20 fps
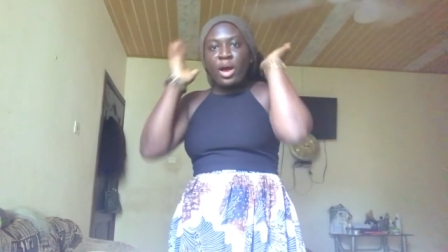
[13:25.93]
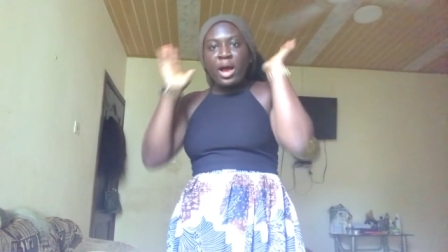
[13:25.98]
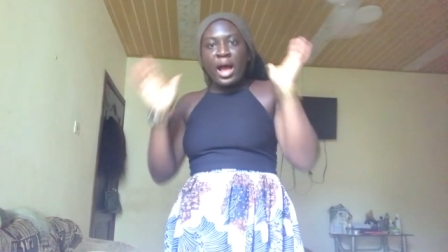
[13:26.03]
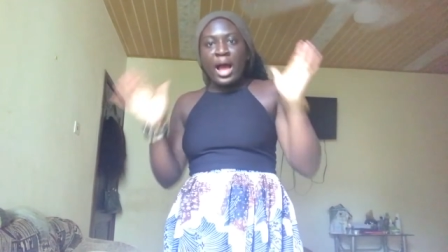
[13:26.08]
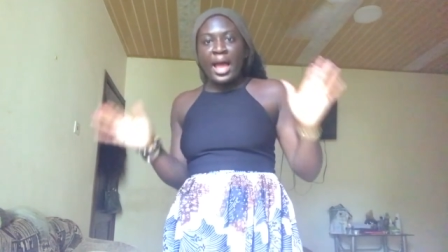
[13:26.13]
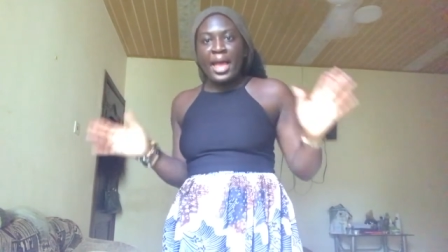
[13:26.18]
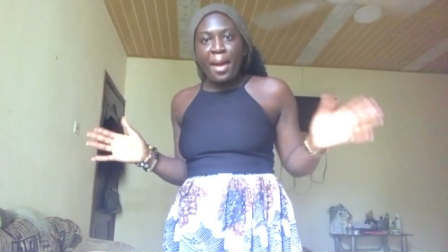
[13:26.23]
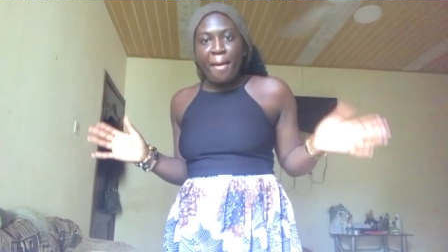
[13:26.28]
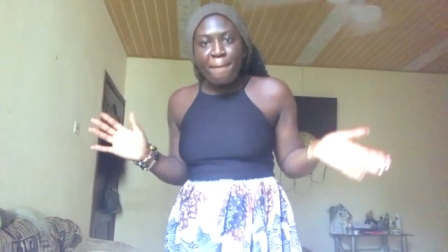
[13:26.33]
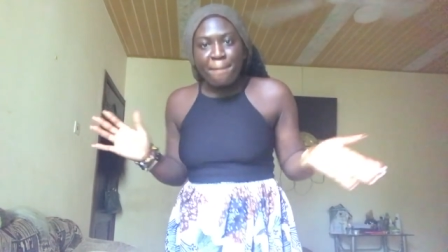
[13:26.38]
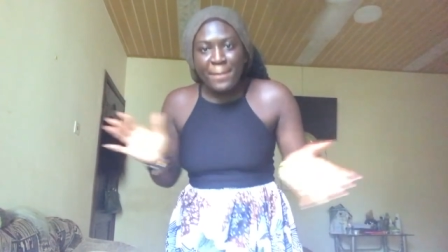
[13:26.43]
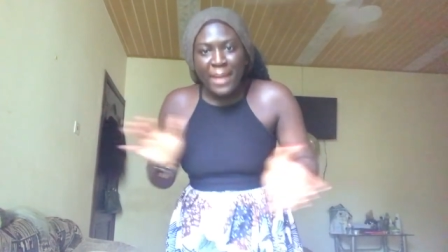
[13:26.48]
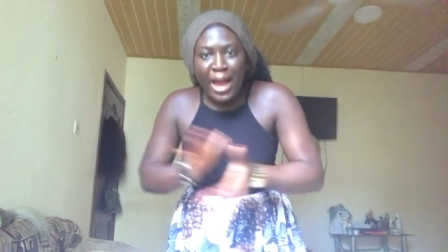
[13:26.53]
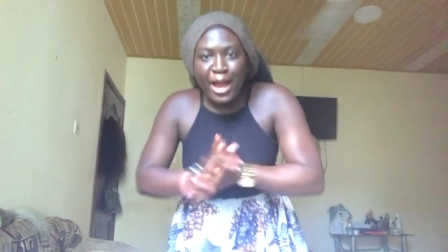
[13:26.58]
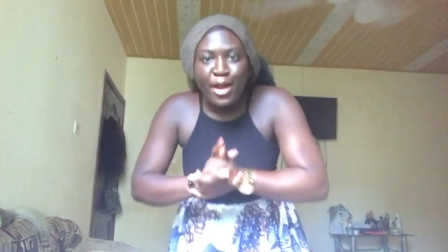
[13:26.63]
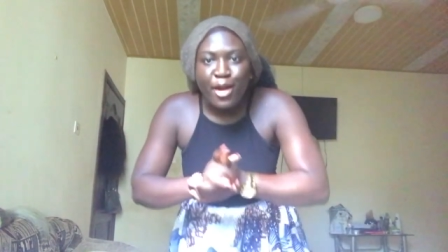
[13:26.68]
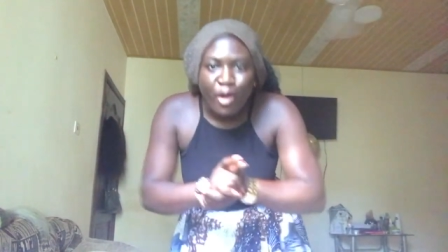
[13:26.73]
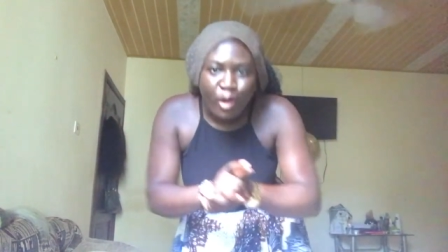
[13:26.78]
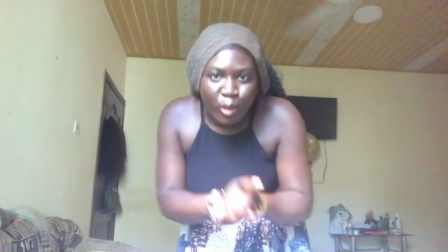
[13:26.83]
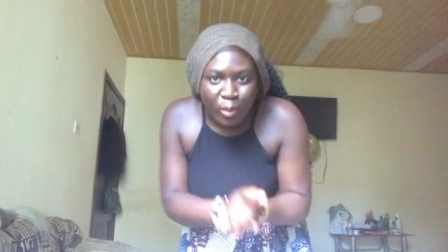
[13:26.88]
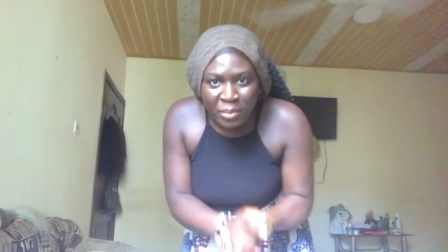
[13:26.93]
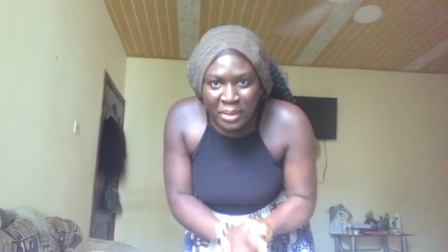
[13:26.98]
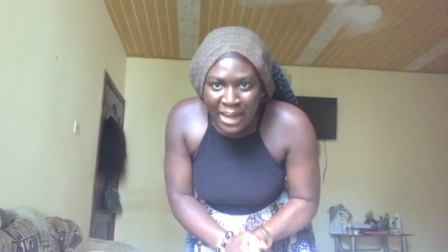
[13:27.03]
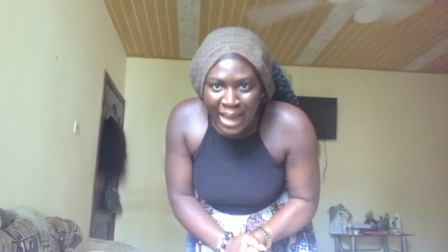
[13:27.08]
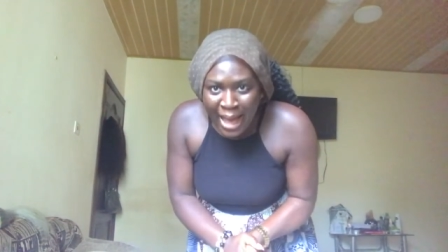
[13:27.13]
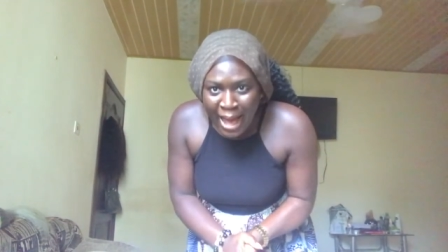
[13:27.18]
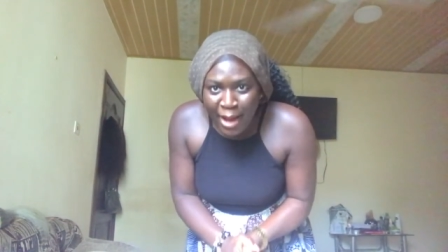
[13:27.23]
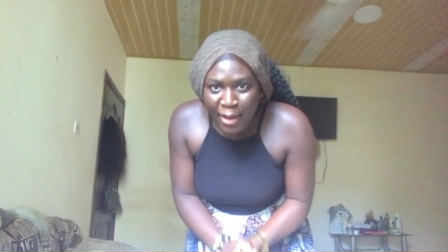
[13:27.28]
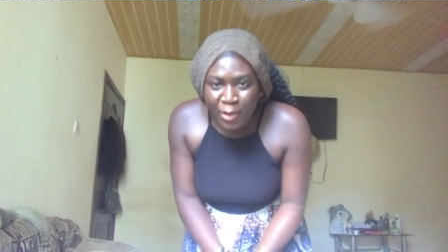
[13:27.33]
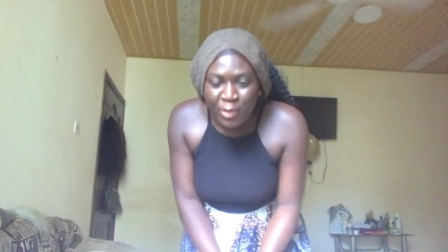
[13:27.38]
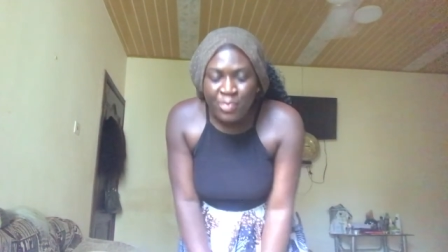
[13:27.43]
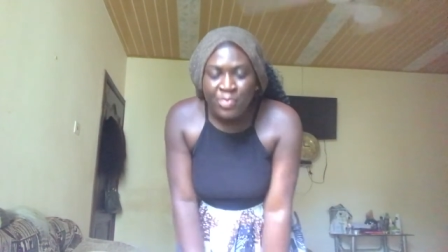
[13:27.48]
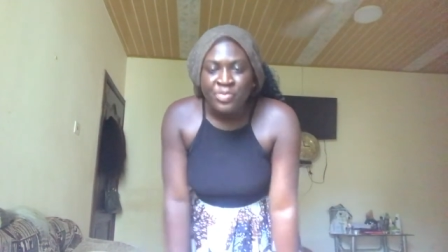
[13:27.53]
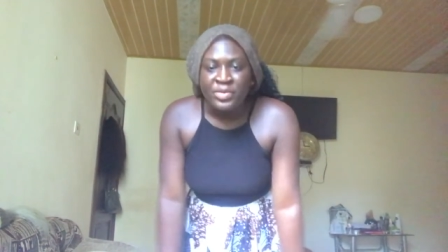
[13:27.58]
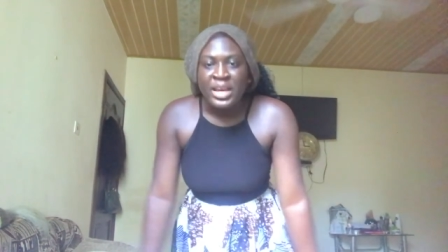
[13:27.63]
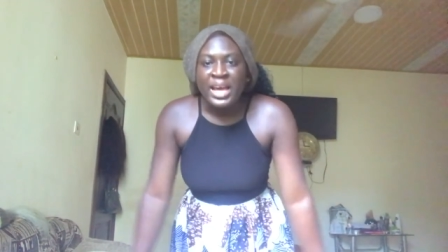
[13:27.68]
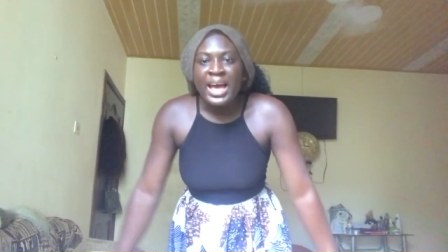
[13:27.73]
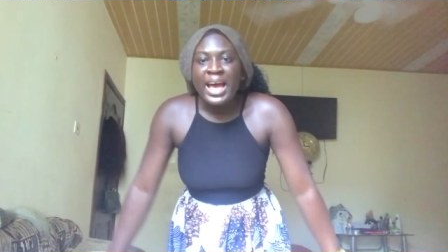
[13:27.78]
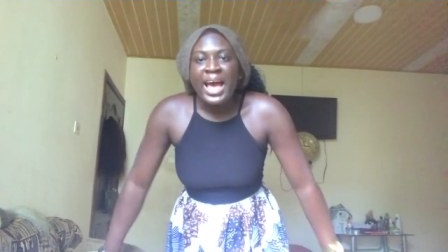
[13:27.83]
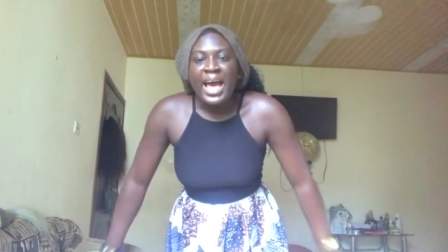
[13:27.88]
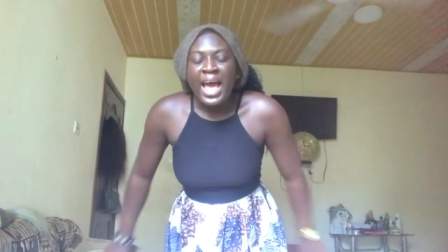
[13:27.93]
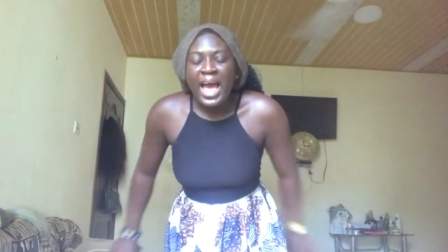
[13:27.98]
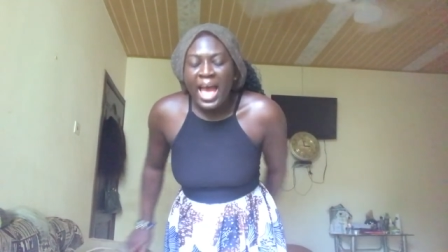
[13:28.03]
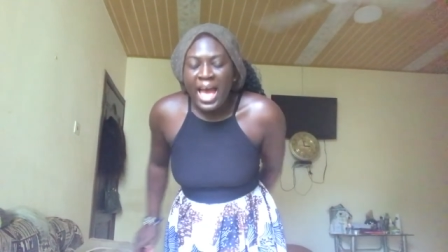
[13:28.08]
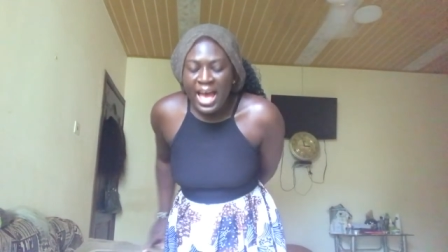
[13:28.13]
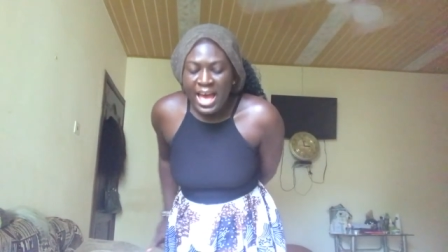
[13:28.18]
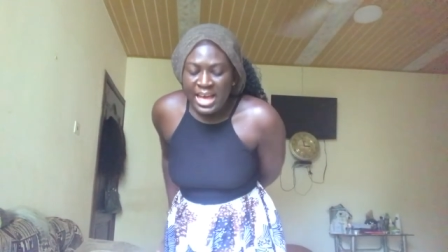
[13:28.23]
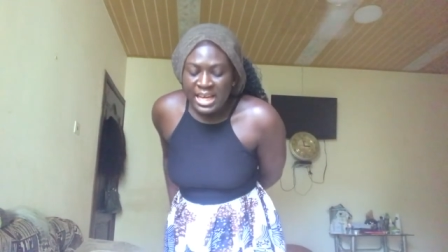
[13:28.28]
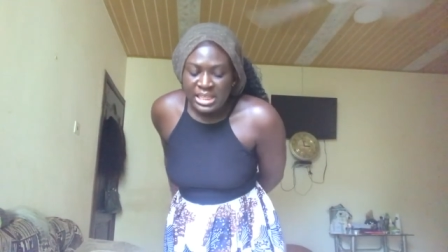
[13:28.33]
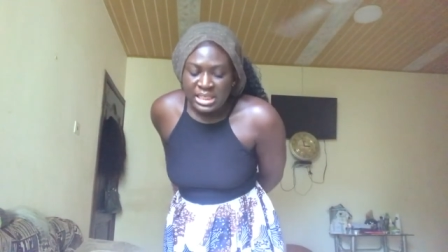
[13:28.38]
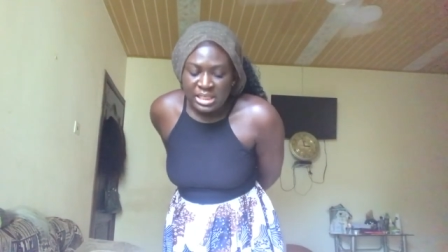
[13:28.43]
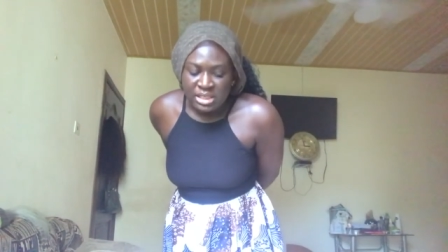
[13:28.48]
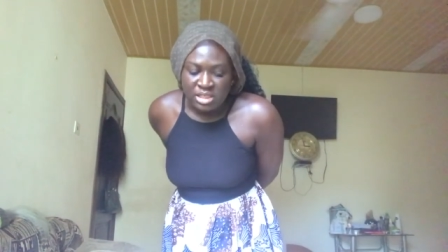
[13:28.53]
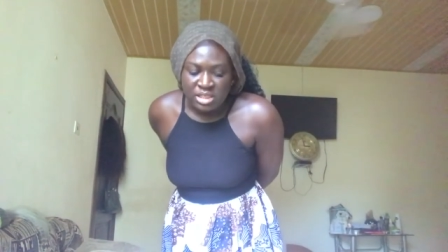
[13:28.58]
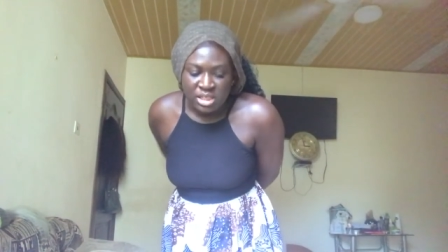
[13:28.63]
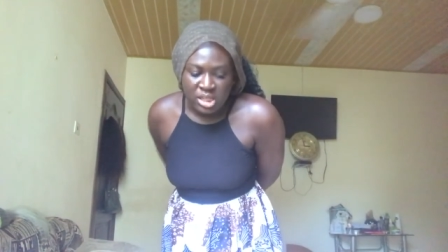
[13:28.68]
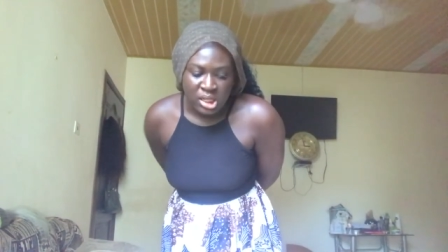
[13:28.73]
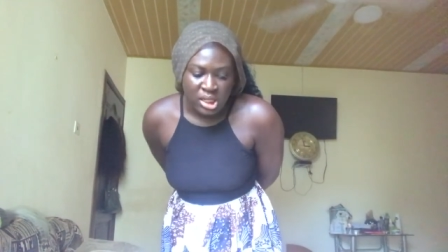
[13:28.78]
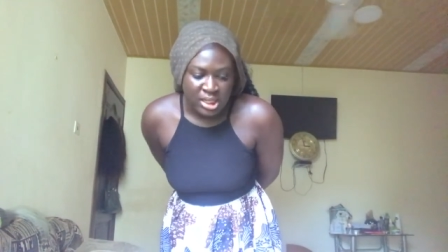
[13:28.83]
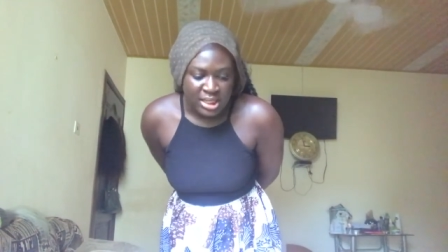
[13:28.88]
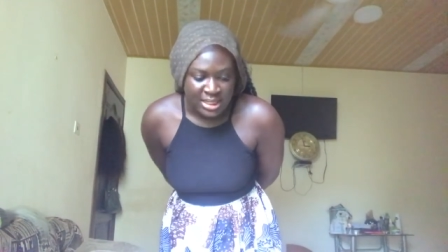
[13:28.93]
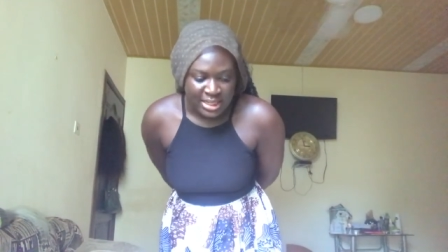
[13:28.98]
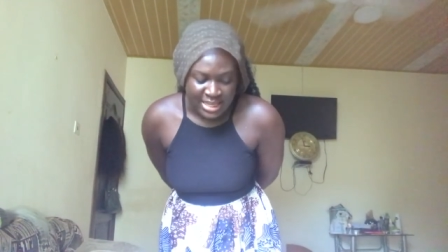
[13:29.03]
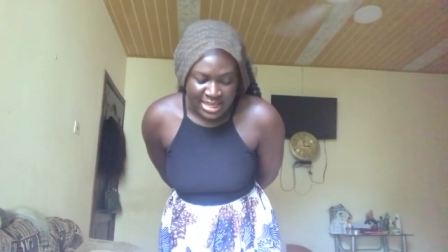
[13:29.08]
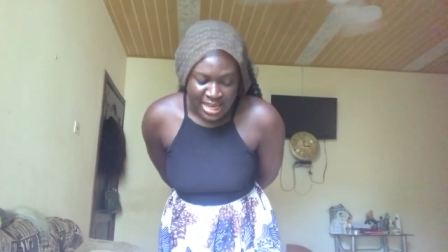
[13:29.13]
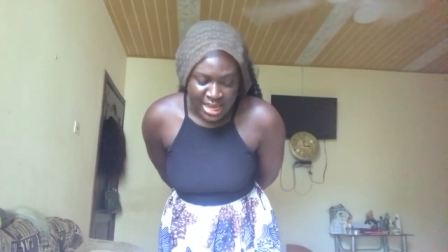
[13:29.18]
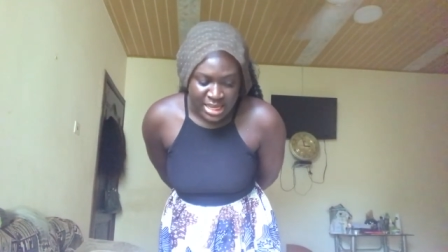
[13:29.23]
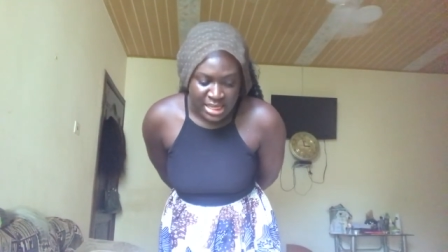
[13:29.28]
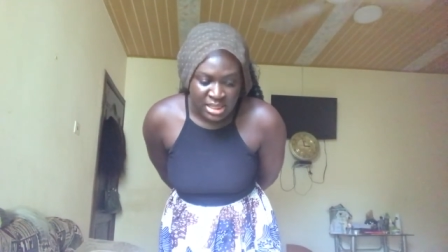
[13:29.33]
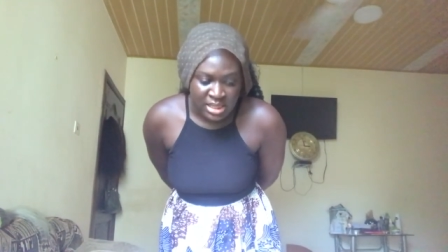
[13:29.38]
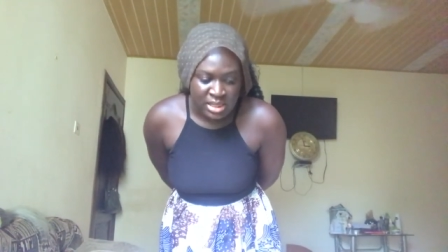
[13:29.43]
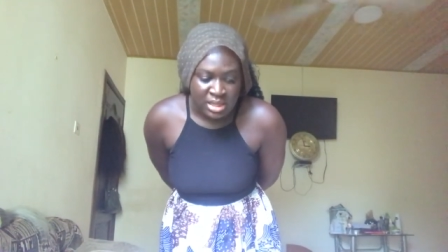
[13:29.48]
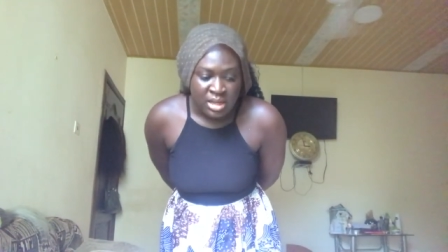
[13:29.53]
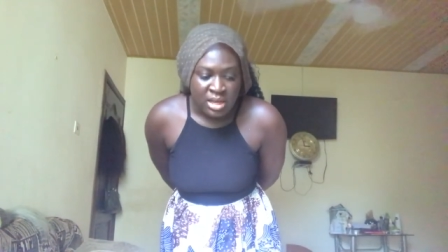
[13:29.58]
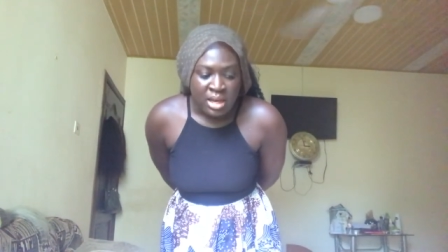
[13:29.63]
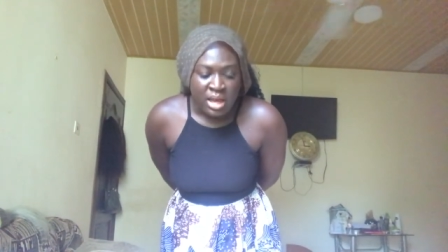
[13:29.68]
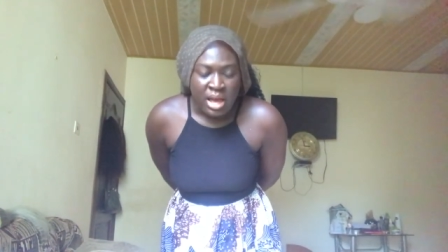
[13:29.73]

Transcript: I am back home now, and yes,